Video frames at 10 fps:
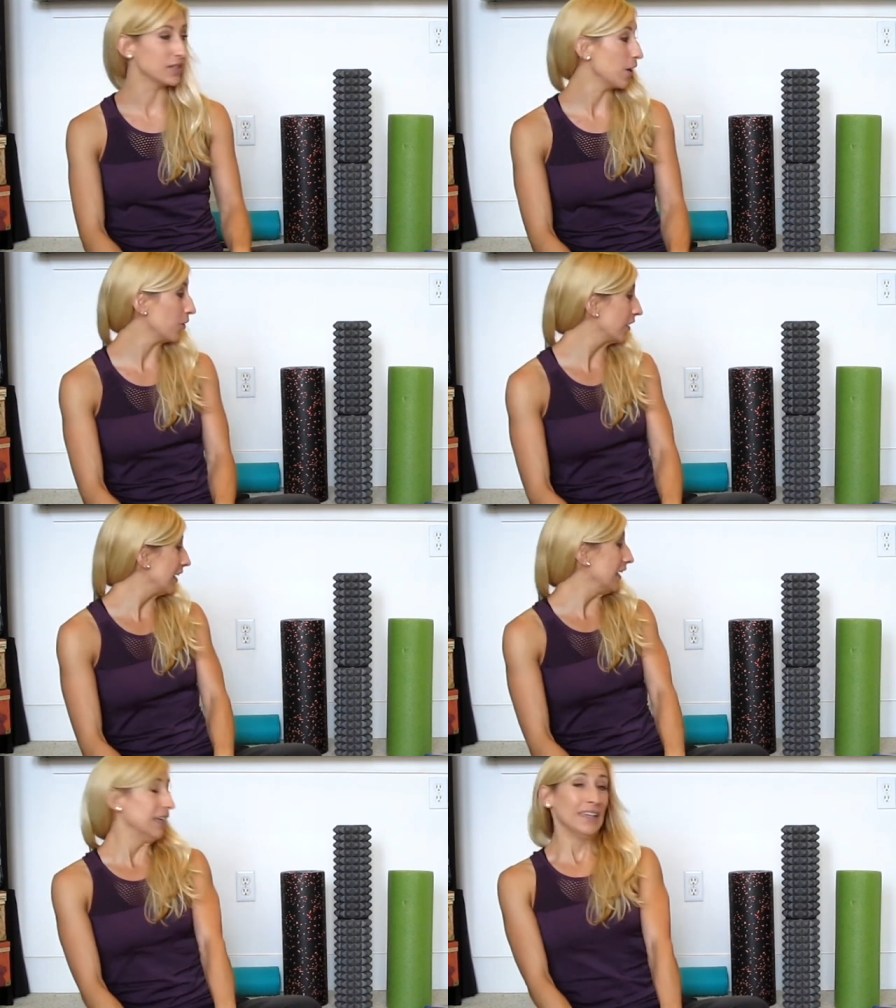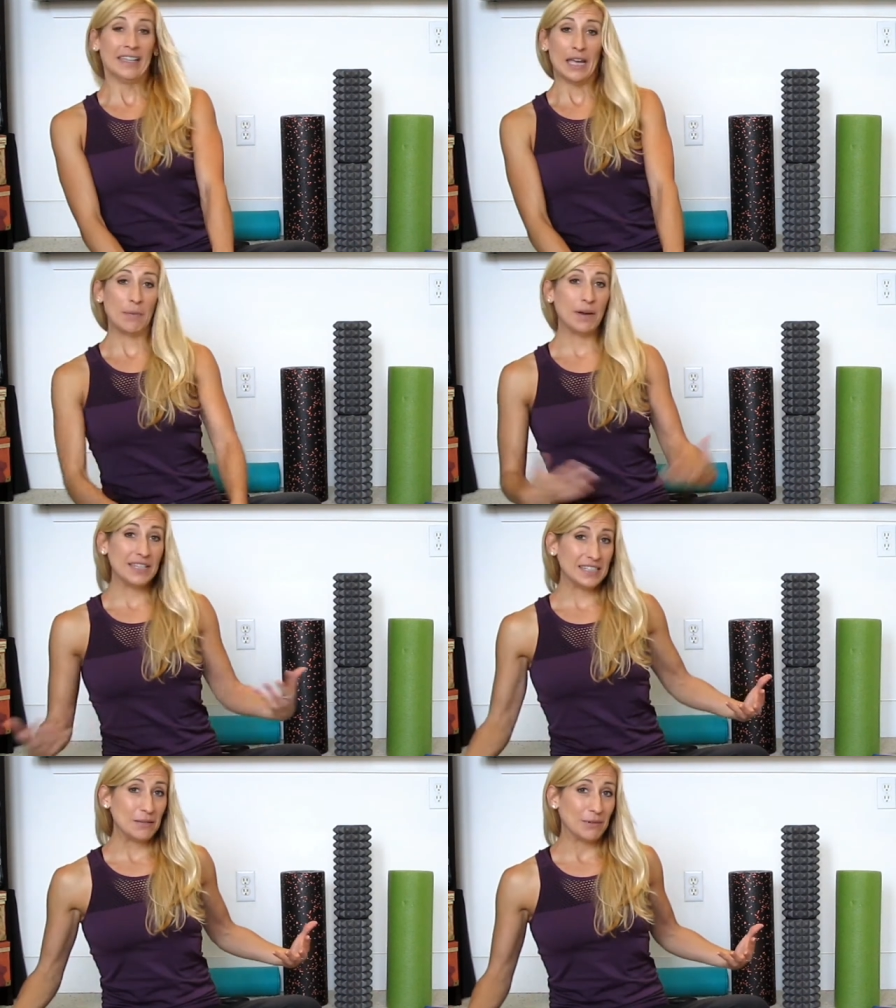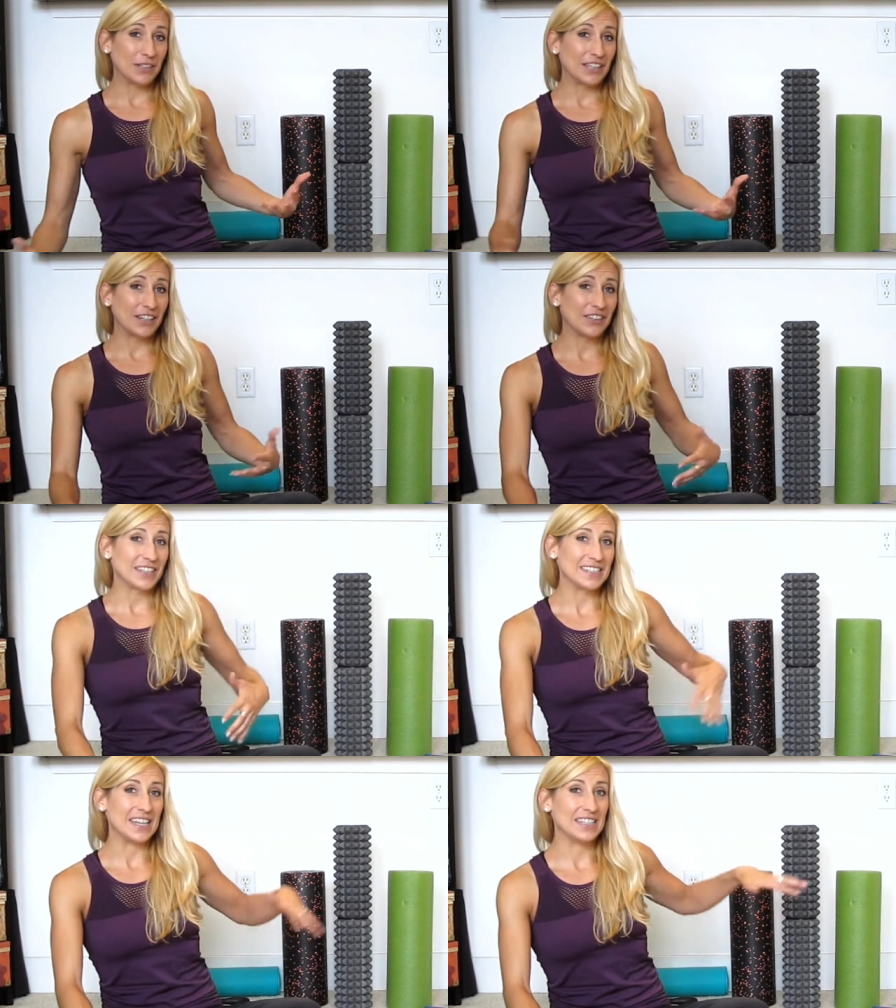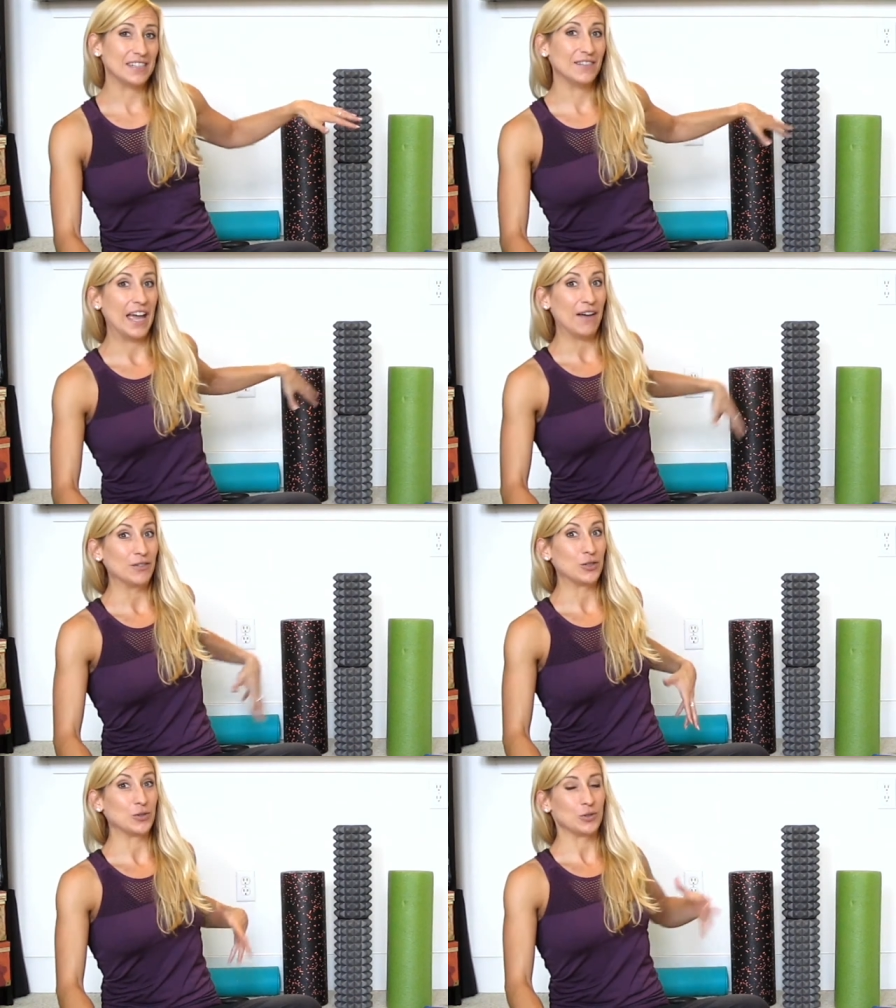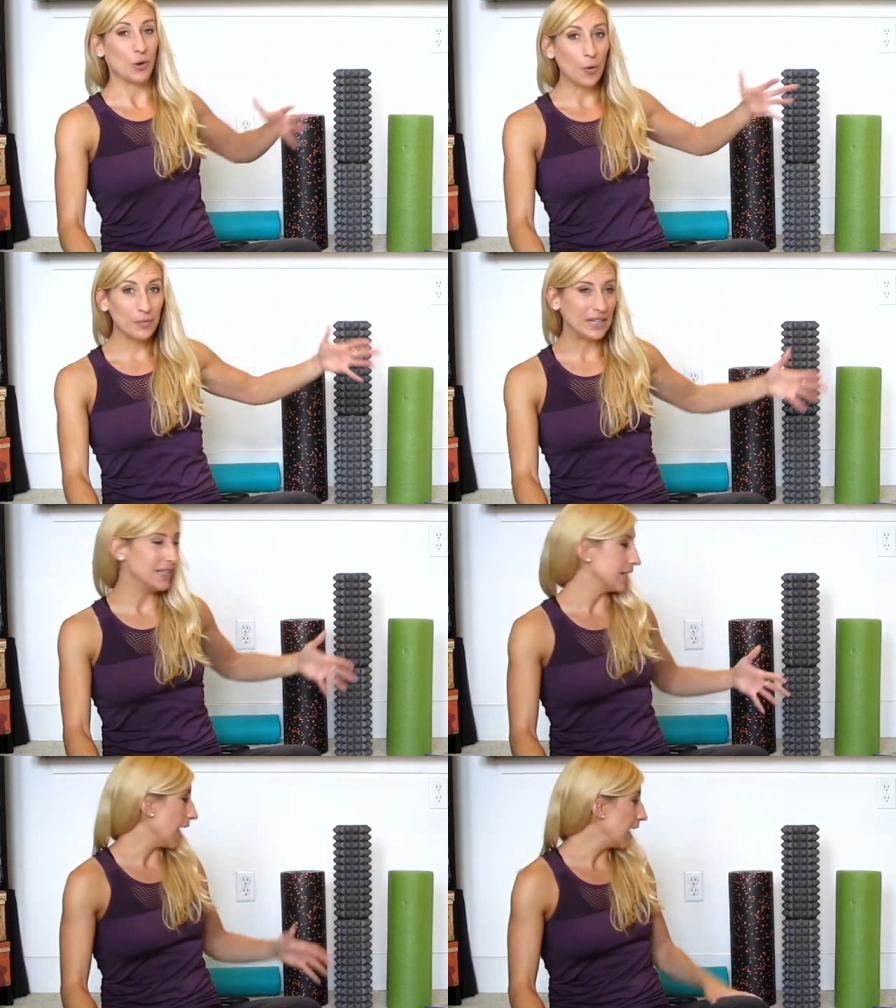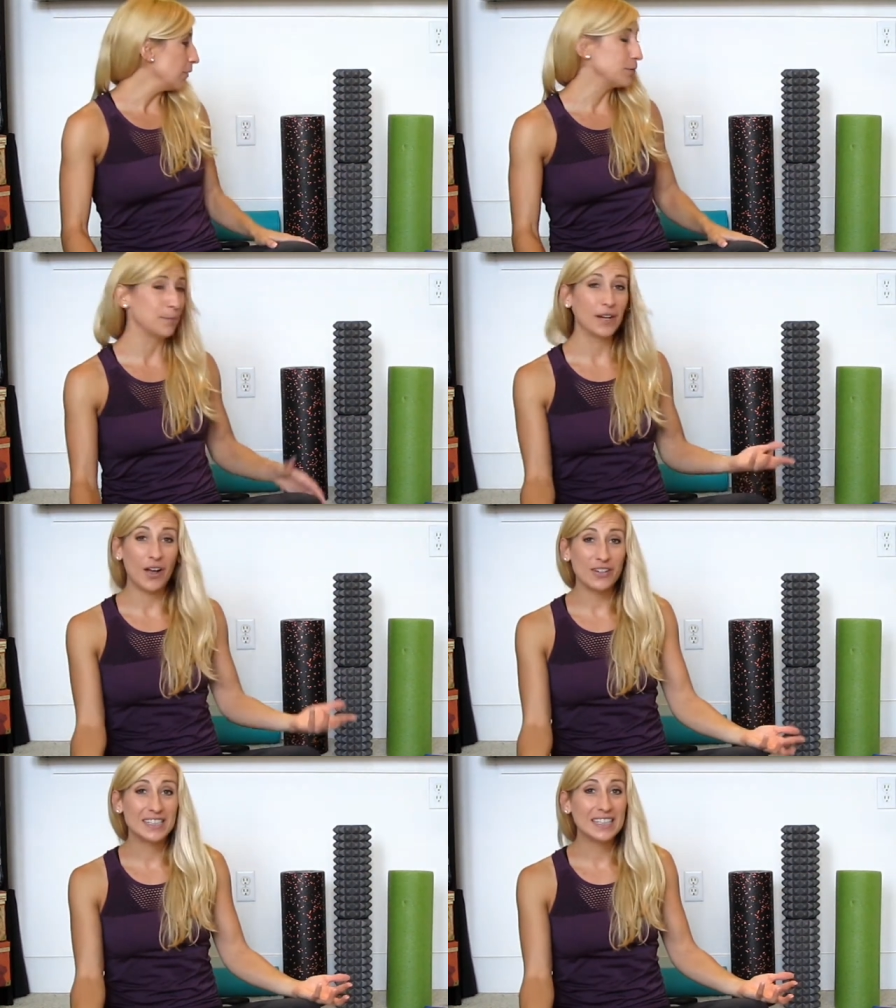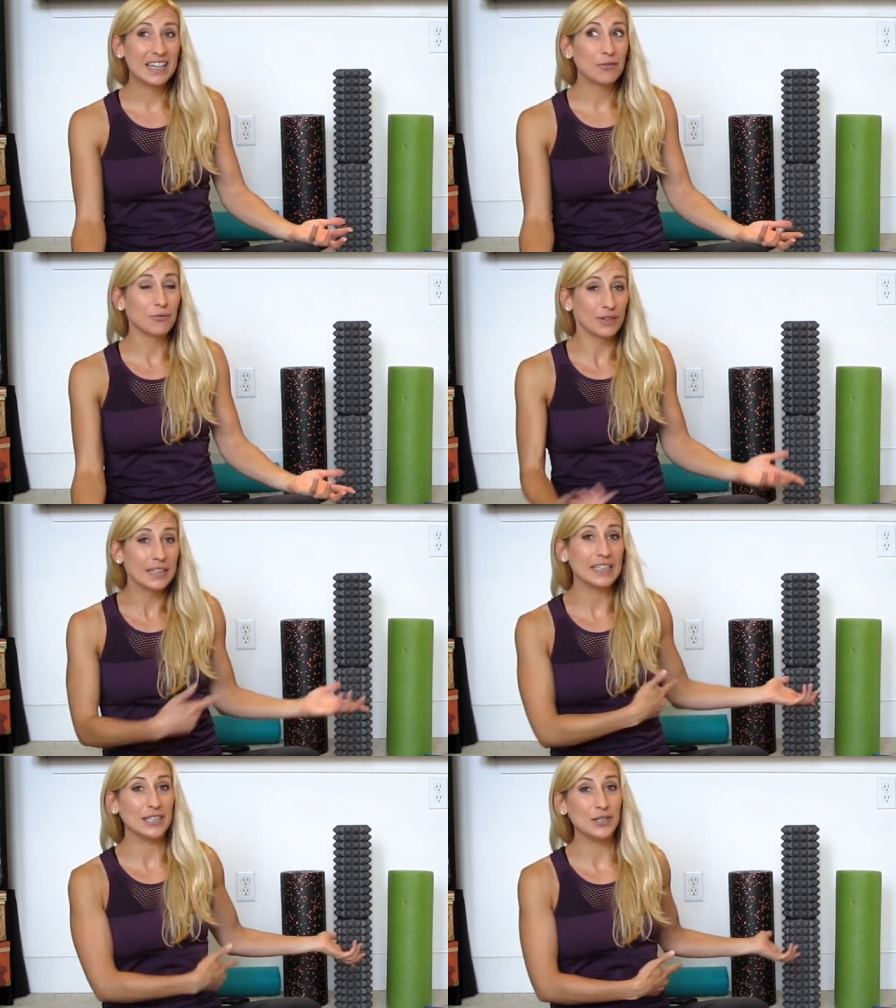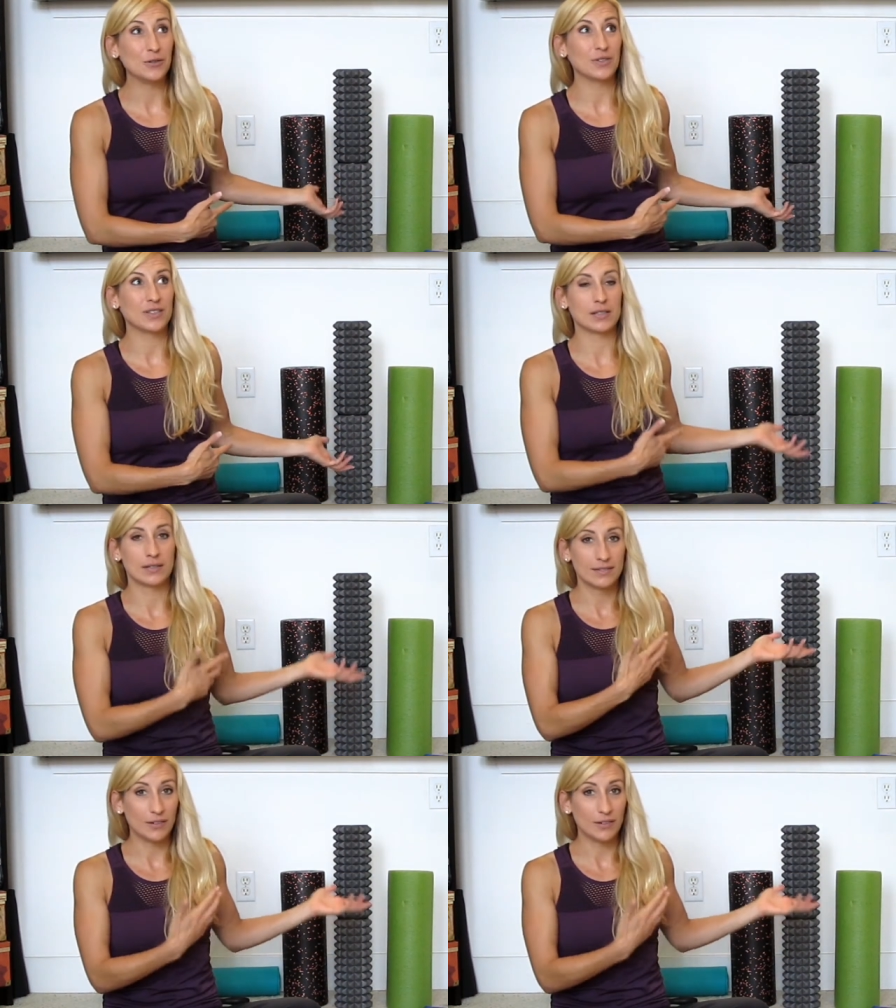So it might seem a little excessive to have so many types, but honestly I really use